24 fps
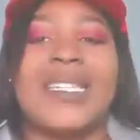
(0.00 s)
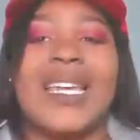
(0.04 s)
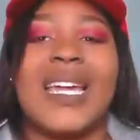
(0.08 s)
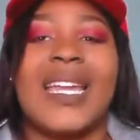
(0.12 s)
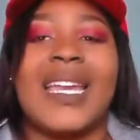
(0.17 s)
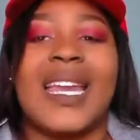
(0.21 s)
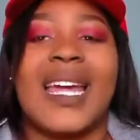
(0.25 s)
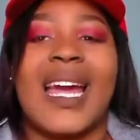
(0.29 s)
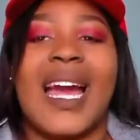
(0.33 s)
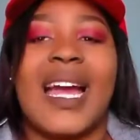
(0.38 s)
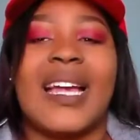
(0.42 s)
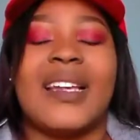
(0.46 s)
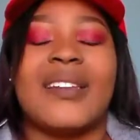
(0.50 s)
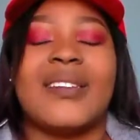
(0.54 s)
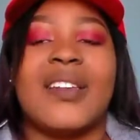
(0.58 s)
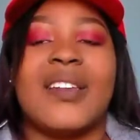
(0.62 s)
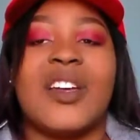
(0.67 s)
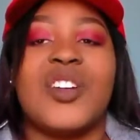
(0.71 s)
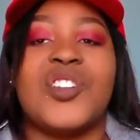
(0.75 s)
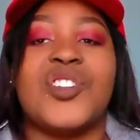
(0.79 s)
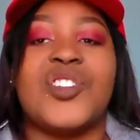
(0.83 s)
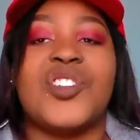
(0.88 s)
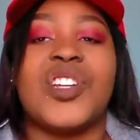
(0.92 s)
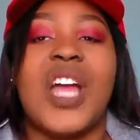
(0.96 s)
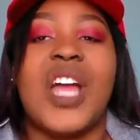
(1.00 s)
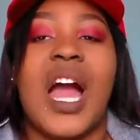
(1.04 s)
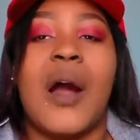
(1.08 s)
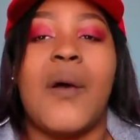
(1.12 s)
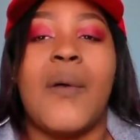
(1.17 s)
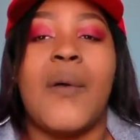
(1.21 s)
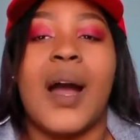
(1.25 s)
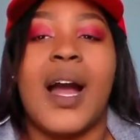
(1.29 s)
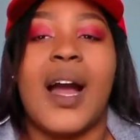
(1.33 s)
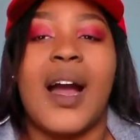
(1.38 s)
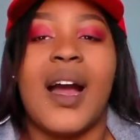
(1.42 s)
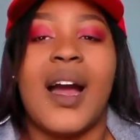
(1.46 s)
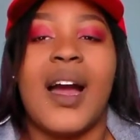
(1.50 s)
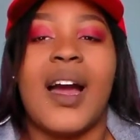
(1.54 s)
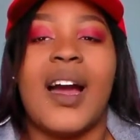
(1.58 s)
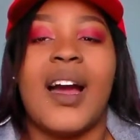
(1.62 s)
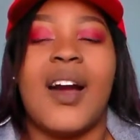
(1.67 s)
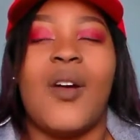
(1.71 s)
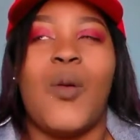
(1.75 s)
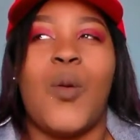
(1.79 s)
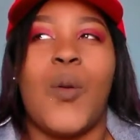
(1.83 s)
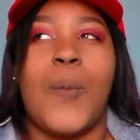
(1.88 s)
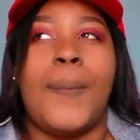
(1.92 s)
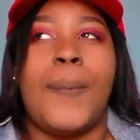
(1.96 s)
10, guys, shower
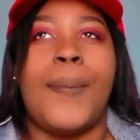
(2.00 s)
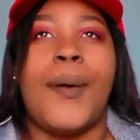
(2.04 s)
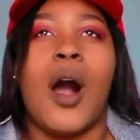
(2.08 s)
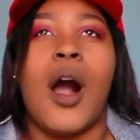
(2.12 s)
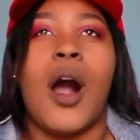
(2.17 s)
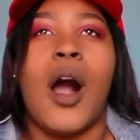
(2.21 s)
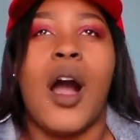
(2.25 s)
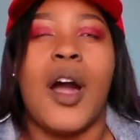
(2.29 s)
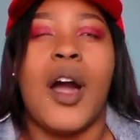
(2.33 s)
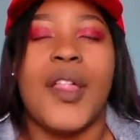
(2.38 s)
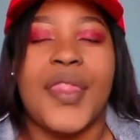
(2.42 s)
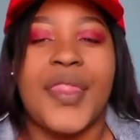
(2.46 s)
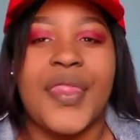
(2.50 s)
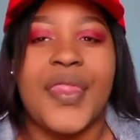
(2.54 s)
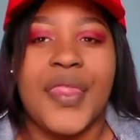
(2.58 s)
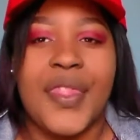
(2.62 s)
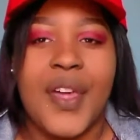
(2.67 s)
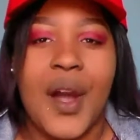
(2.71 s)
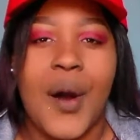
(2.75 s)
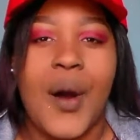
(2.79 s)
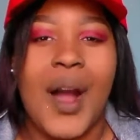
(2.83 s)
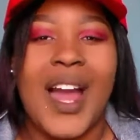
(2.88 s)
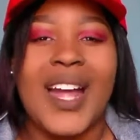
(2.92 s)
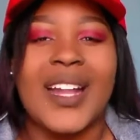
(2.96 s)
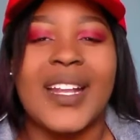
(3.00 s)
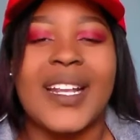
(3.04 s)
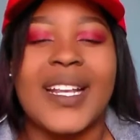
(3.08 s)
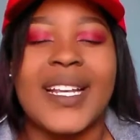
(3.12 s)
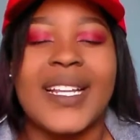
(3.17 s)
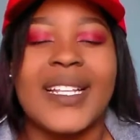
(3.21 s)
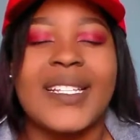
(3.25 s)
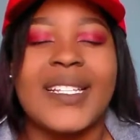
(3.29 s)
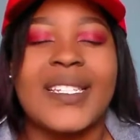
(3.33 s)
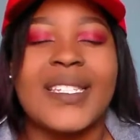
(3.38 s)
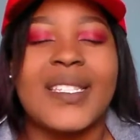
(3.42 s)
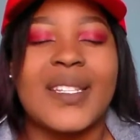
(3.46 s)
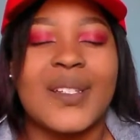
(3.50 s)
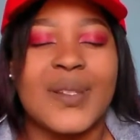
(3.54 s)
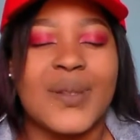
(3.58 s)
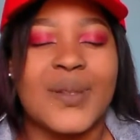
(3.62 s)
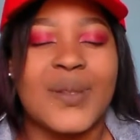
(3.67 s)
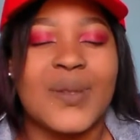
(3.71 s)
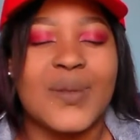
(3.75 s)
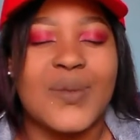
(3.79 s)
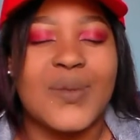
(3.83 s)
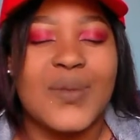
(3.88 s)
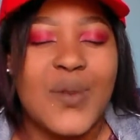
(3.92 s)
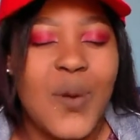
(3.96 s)
or bath at least
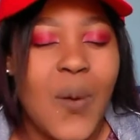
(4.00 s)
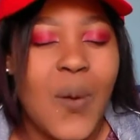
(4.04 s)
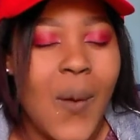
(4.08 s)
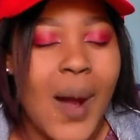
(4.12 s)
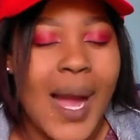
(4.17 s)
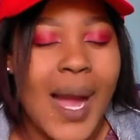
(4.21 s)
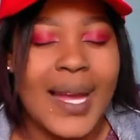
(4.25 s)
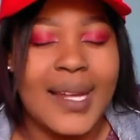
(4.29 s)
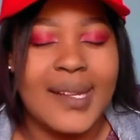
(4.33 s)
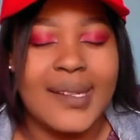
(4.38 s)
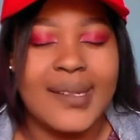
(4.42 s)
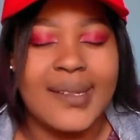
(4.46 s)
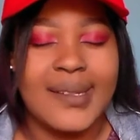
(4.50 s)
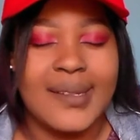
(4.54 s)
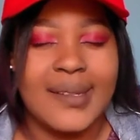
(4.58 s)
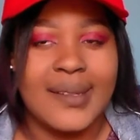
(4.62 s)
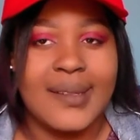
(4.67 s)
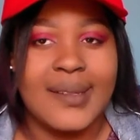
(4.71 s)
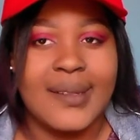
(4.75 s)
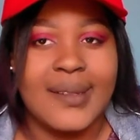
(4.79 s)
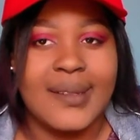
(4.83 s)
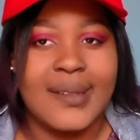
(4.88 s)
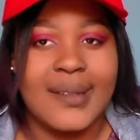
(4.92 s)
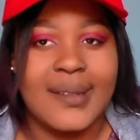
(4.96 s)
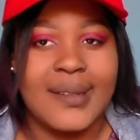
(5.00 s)
twice